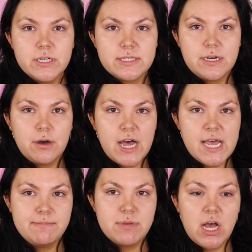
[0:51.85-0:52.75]
so
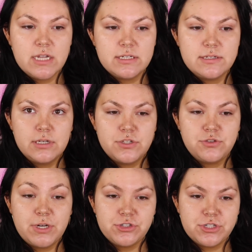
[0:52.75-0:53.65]
I'm not a
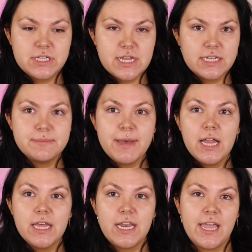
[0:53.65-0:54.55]
stranger to that
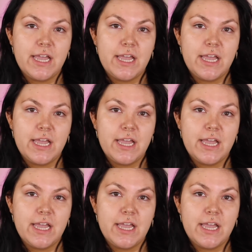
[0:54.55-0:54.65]
smell, and